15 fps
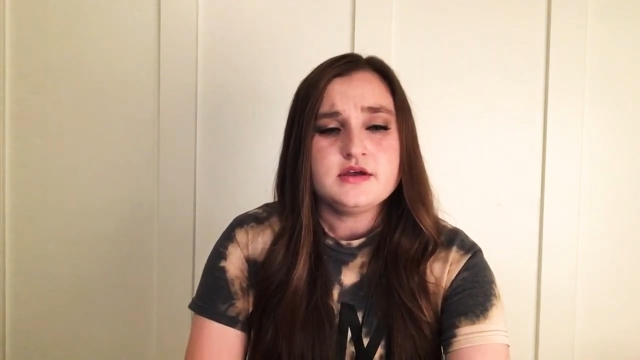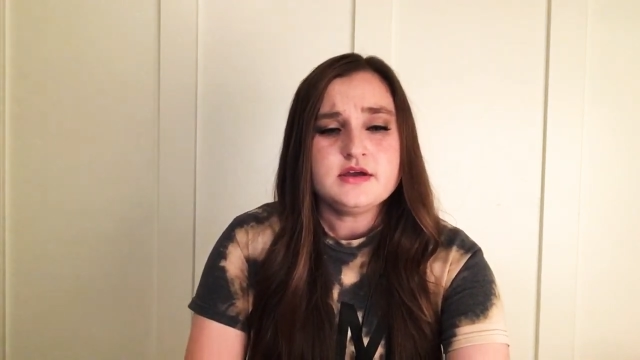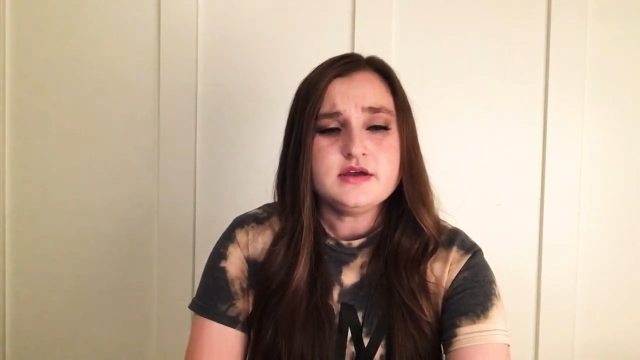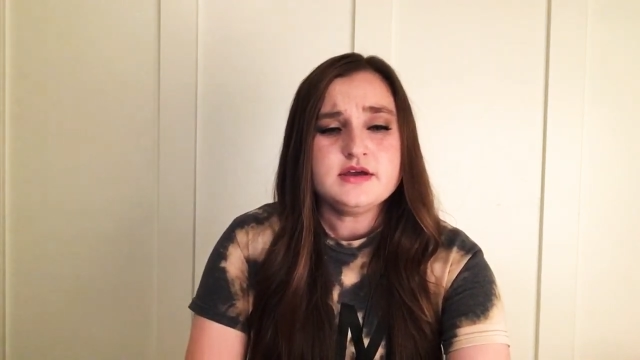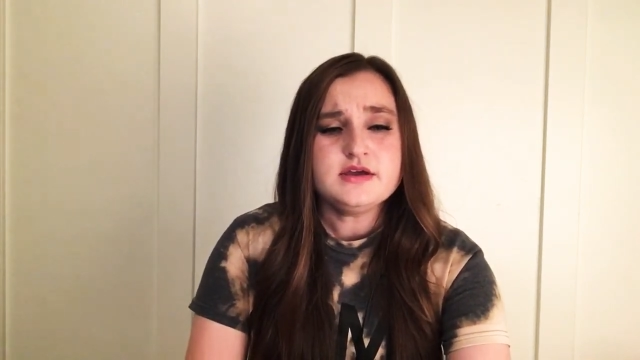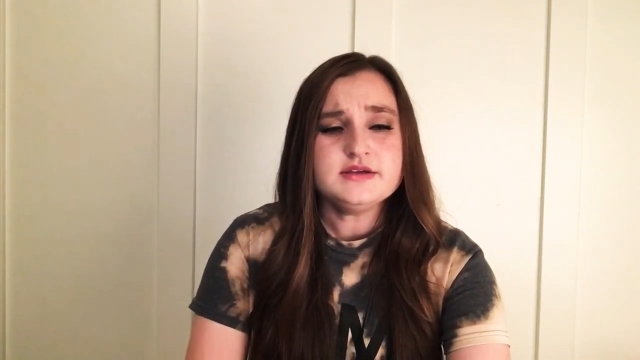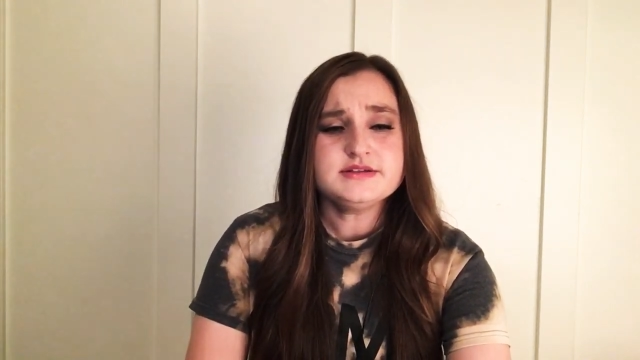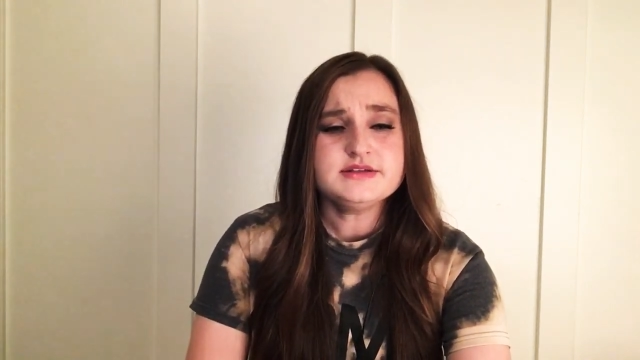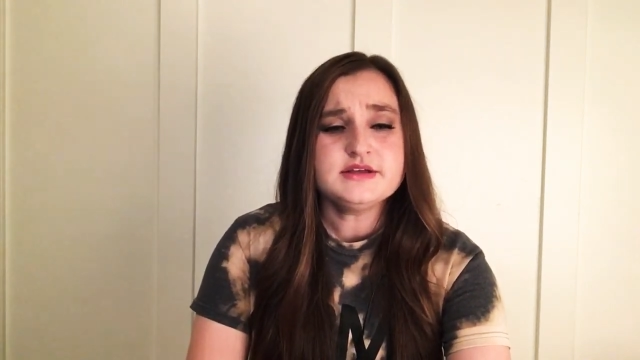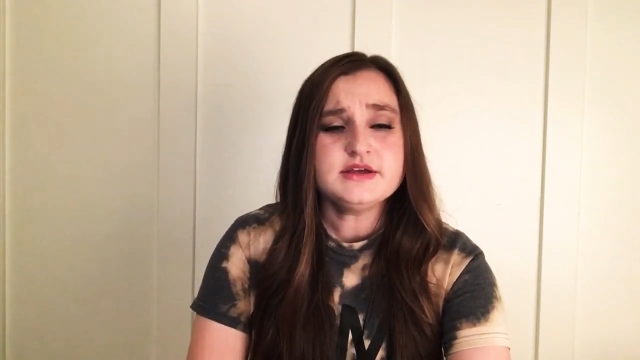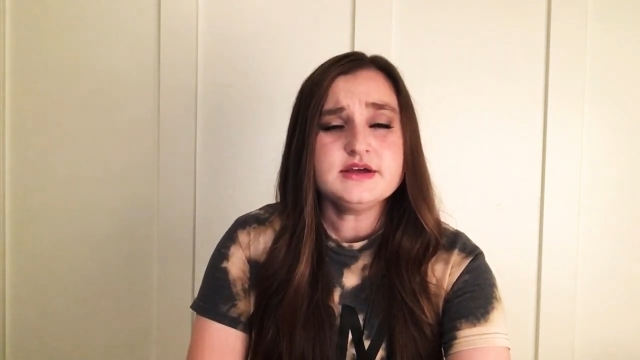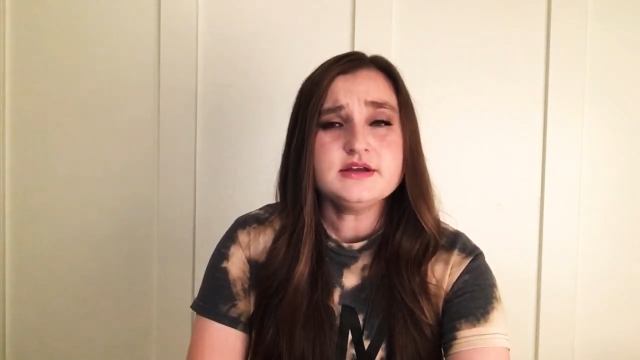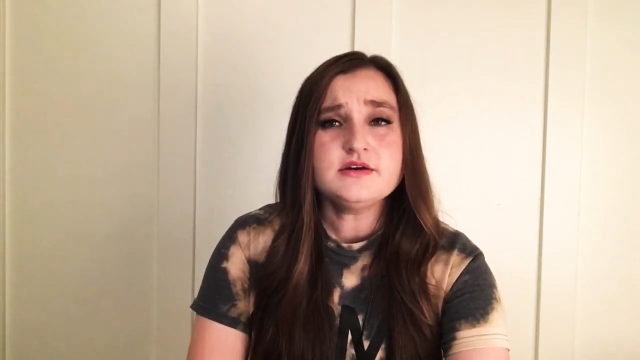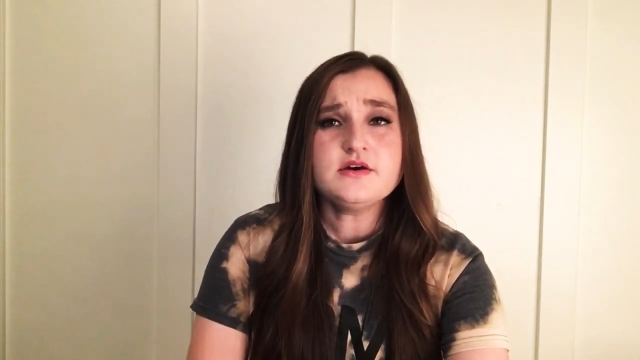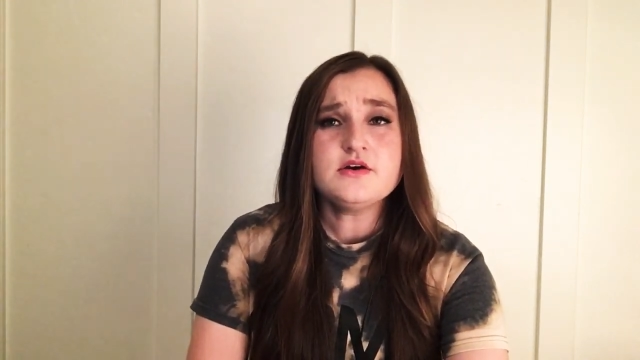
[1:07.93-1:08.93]
Is
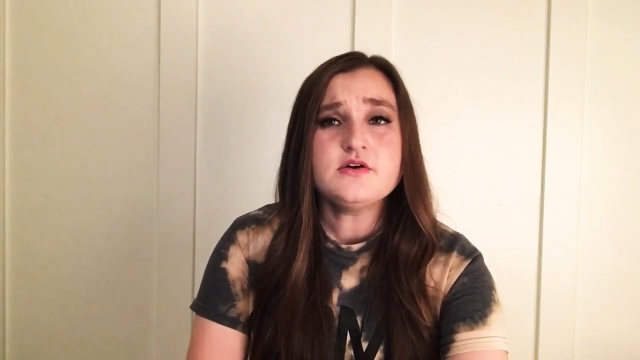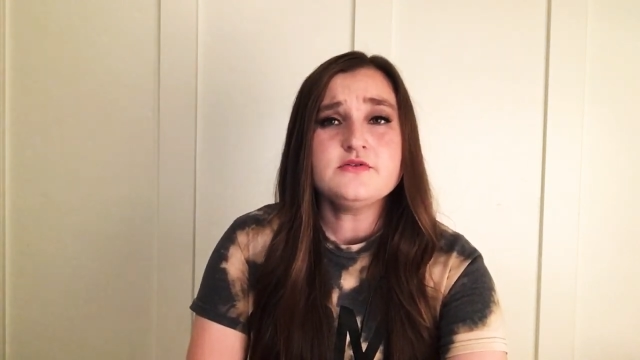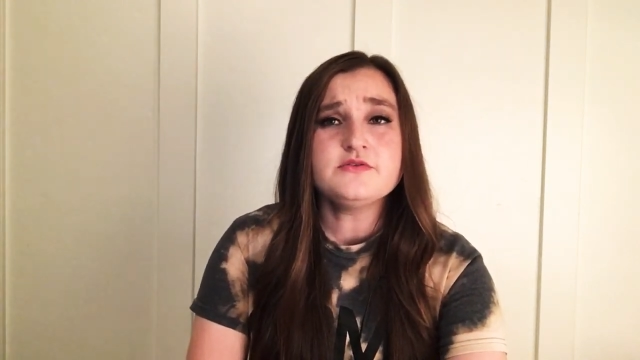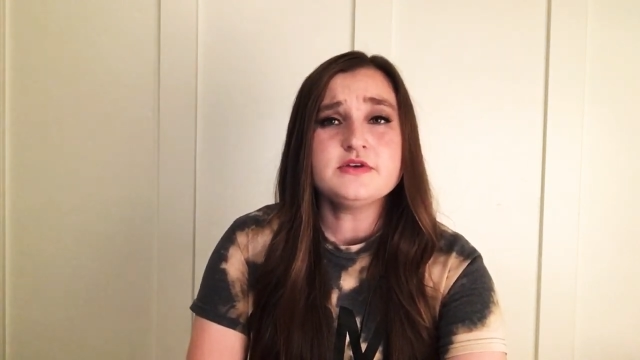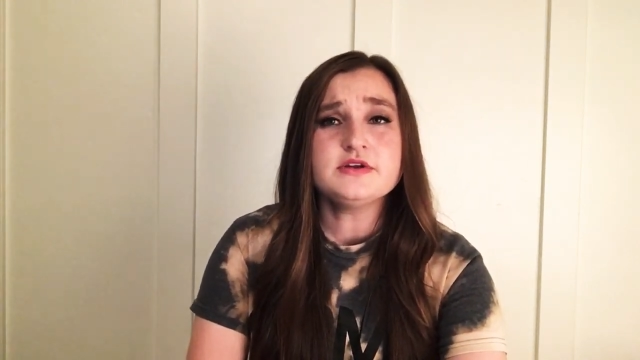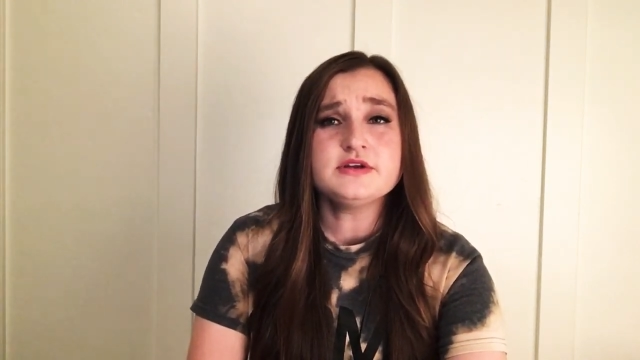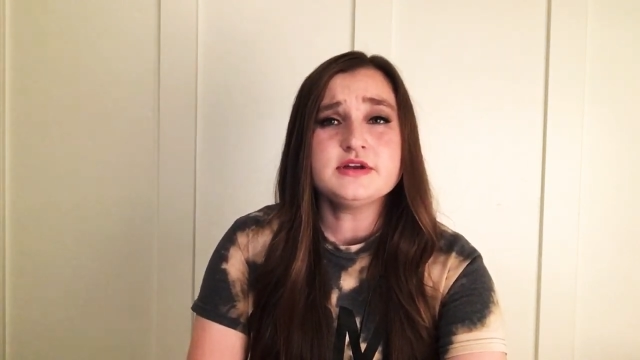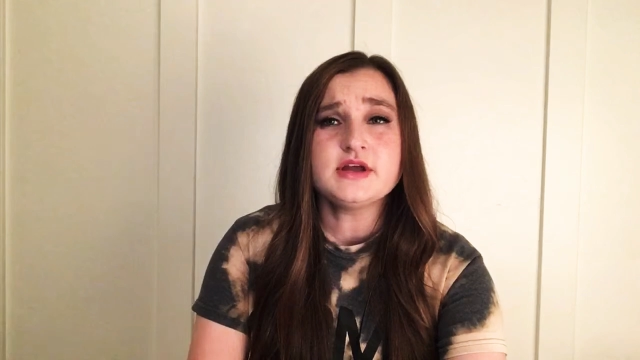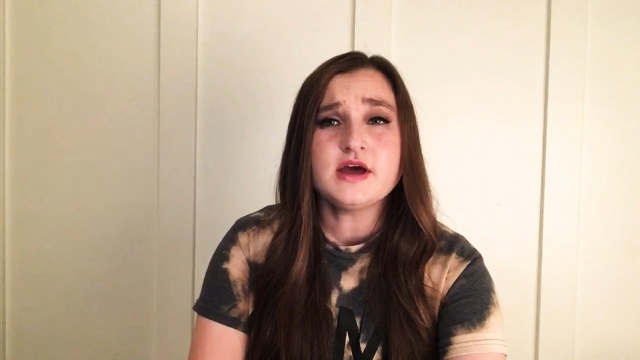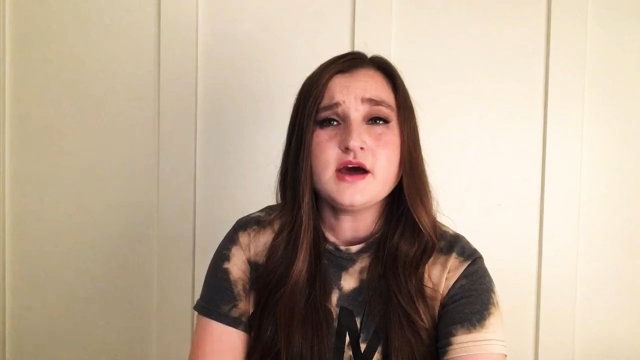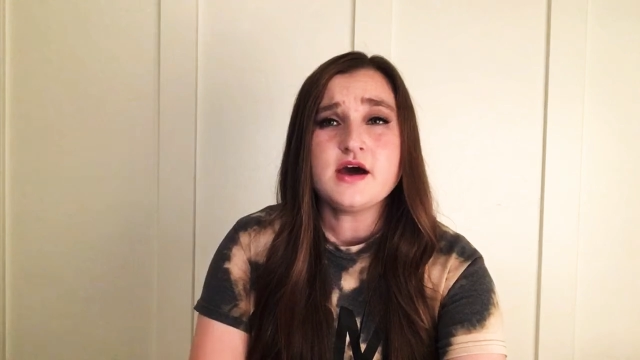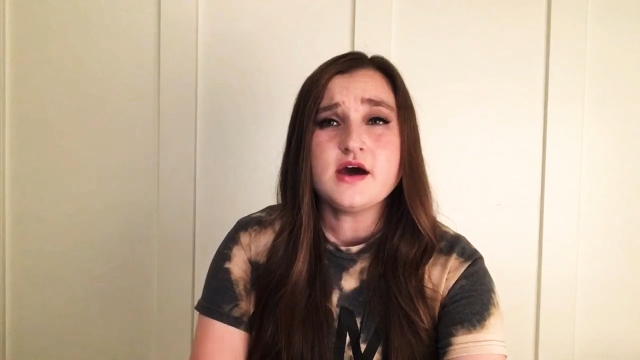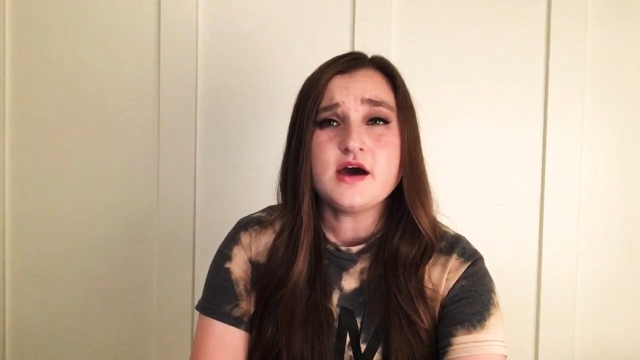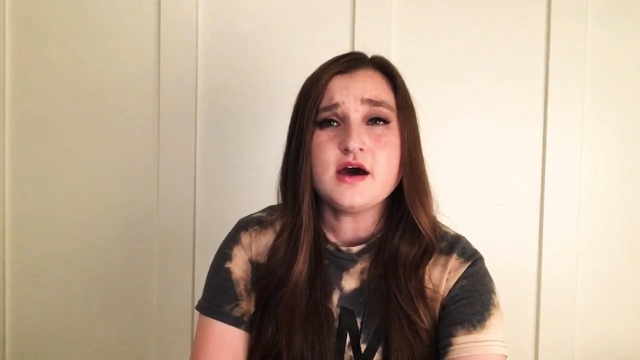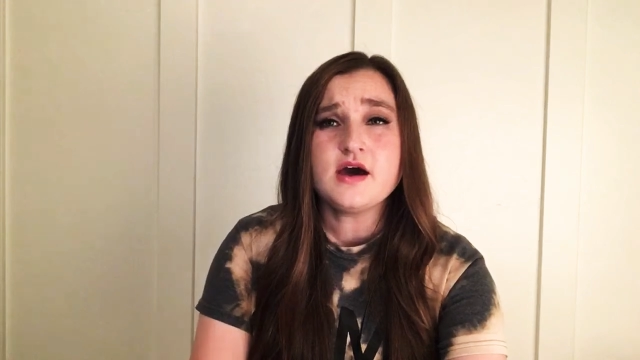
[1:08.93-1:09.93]
it over
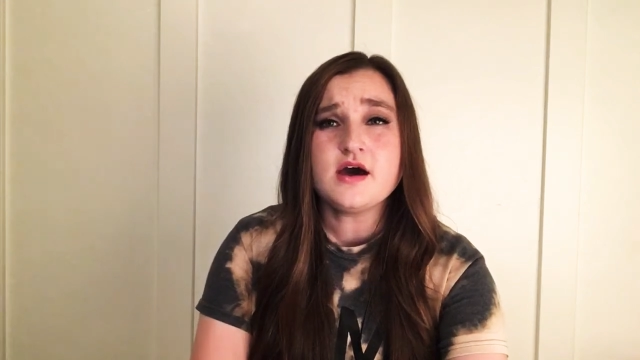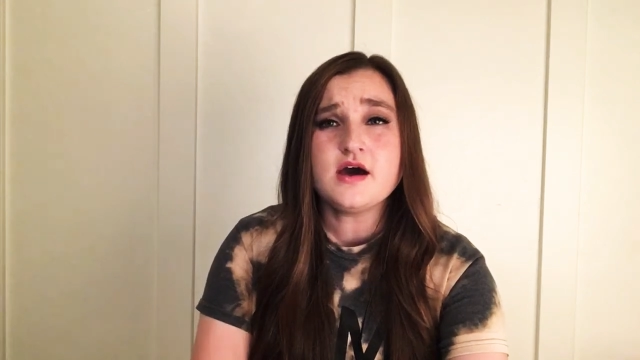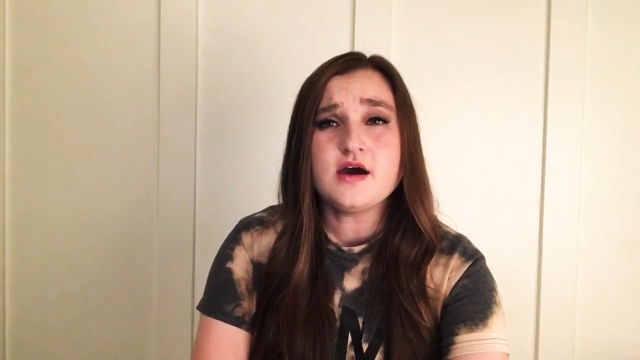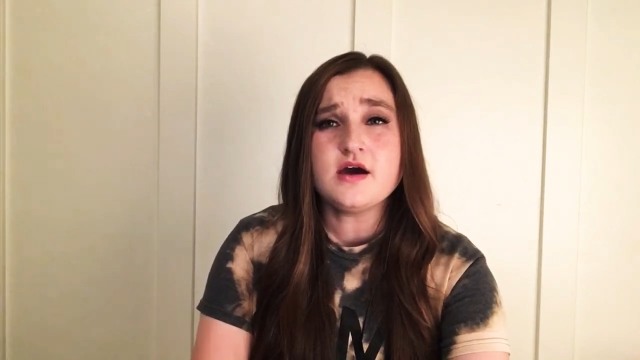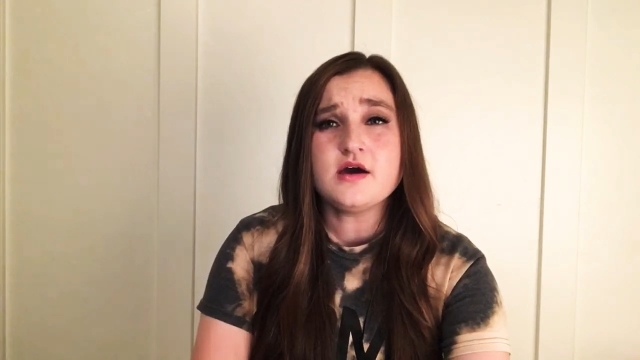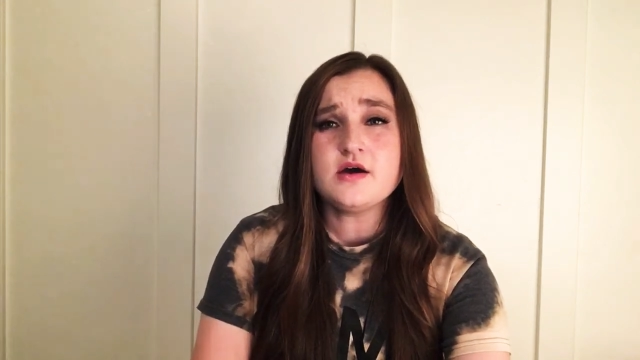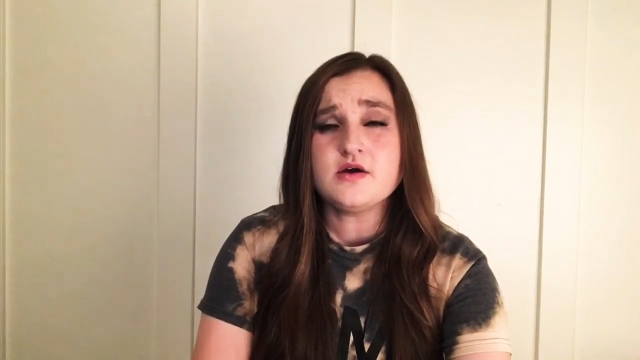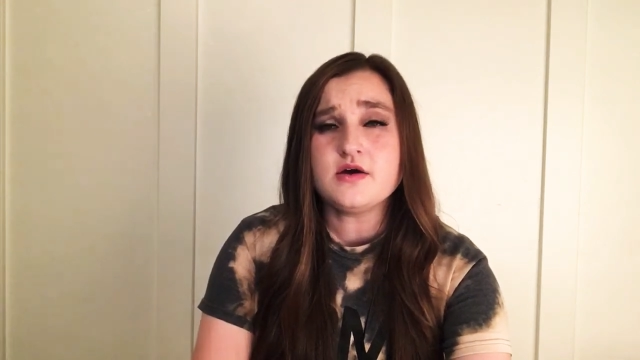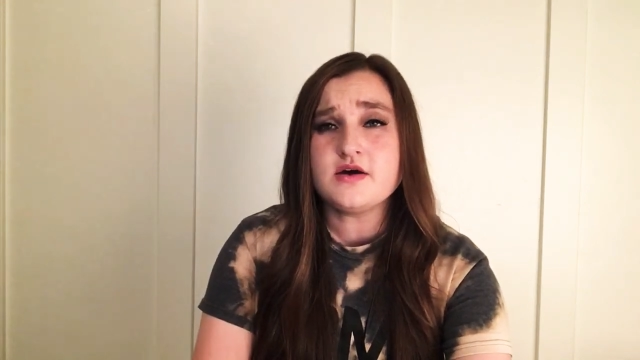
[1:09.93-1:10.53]
now?